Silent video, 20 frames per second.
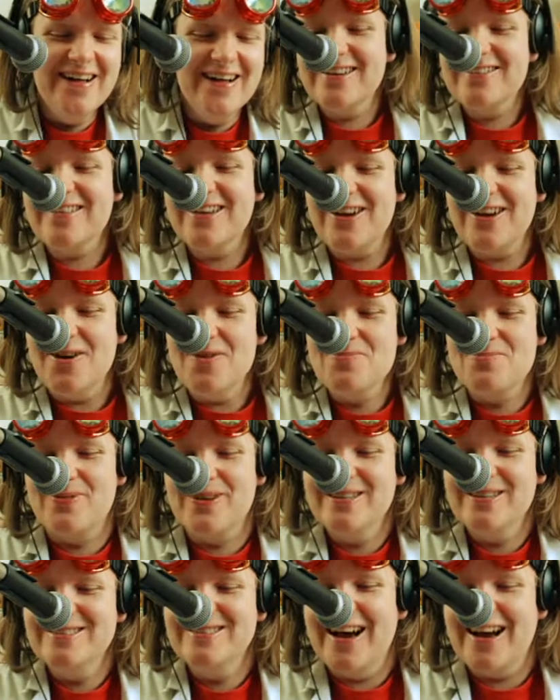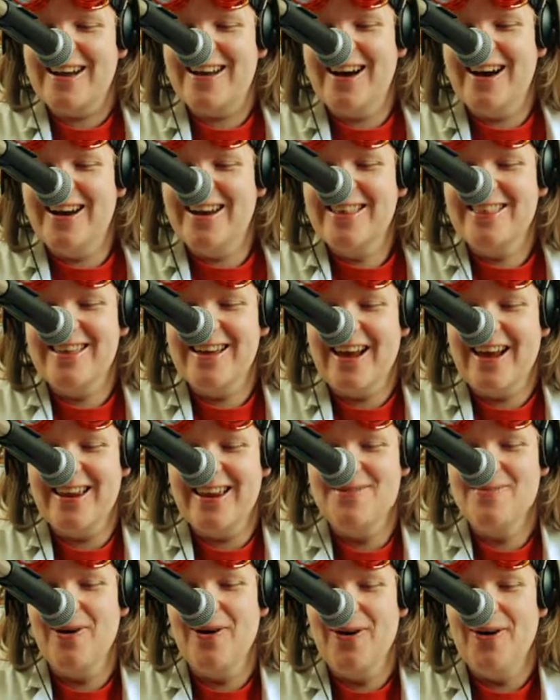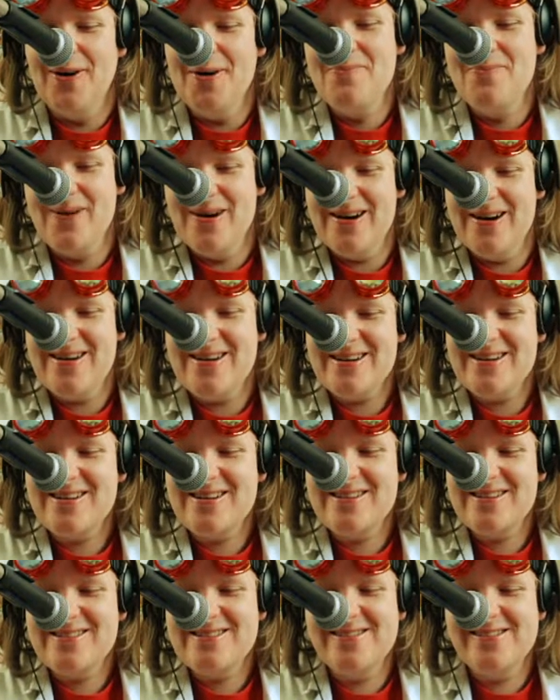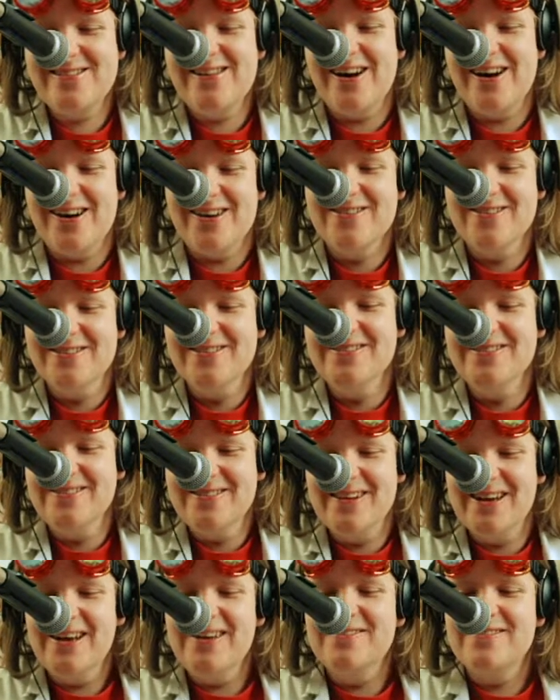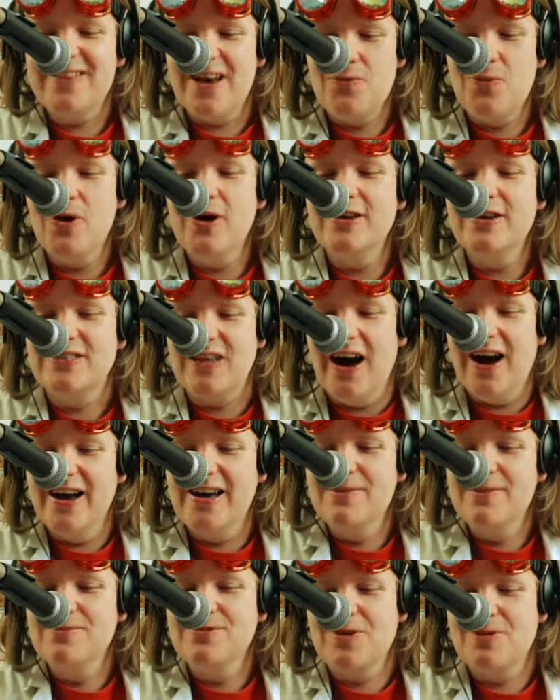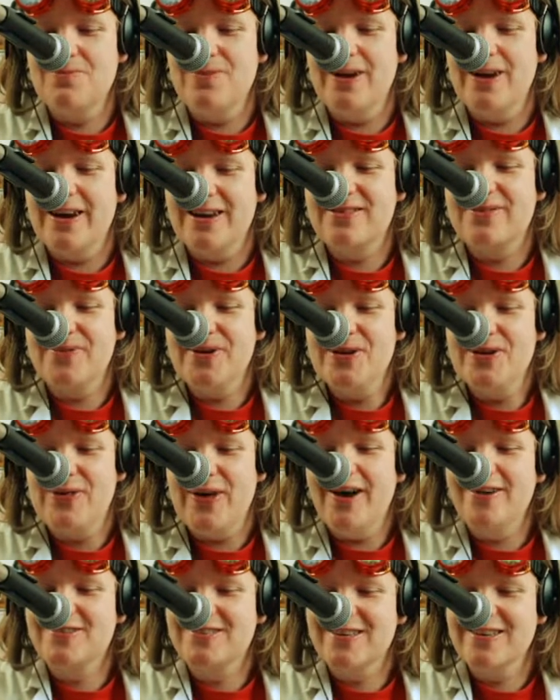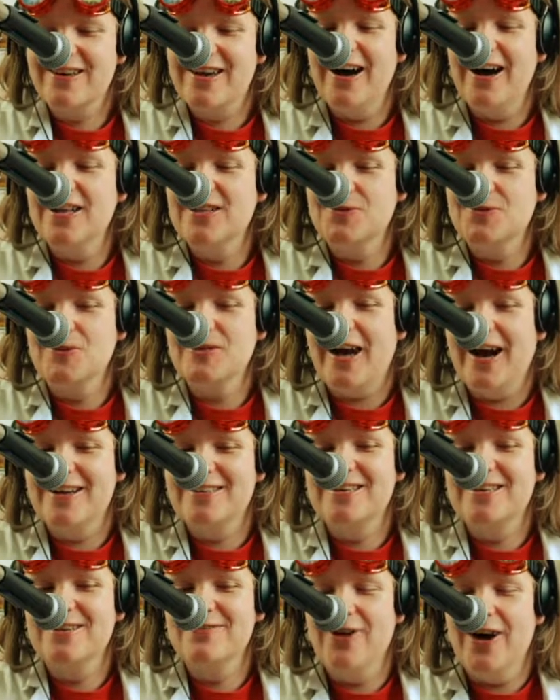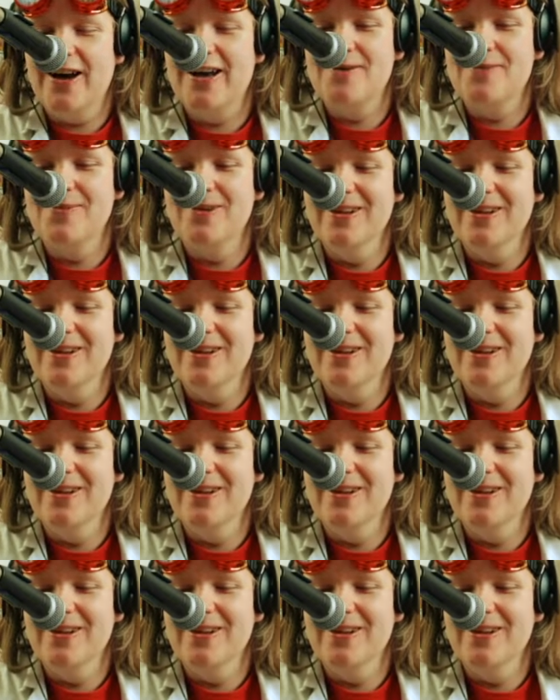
They don't print that kind of thing anymore, but, you know, there were times when playing 3,000 cards was actually viable.